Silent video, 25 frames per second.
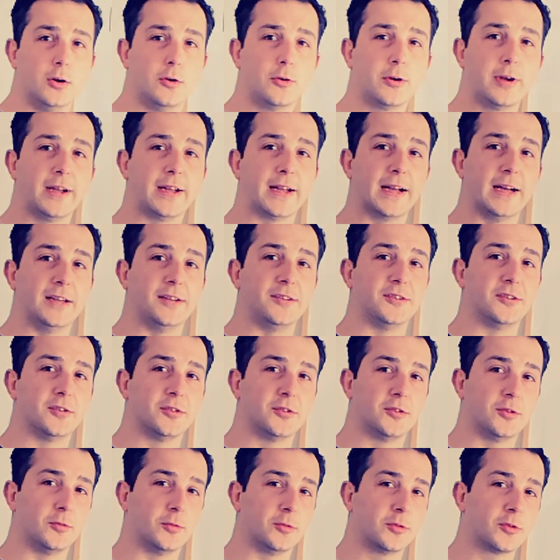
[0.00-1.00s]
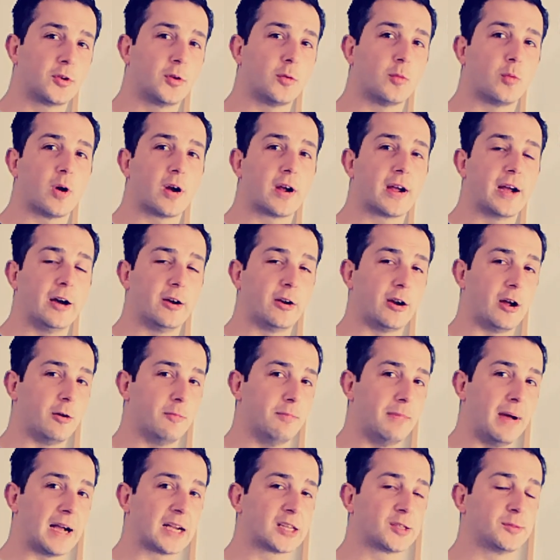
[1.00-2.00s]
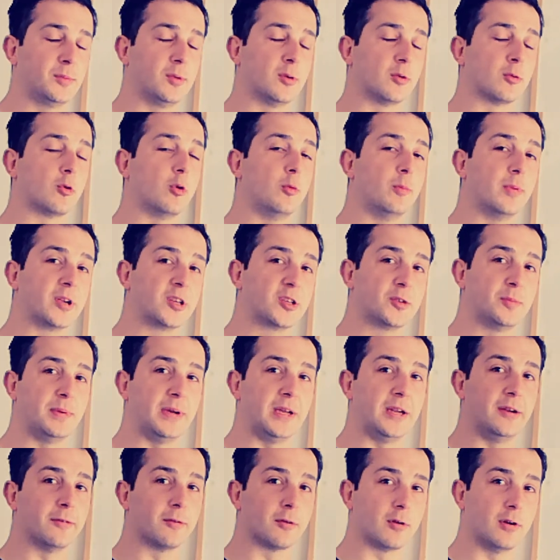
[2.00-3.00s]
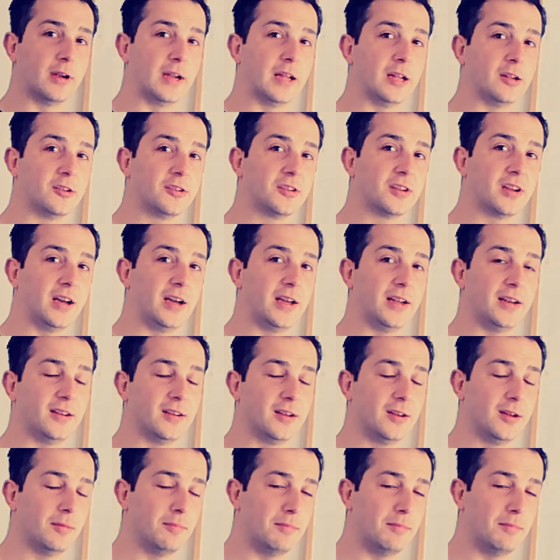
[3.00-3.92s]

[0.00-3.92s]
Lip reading: Okay guys, so we're just going to work out our maximal aerobic speed for running outside.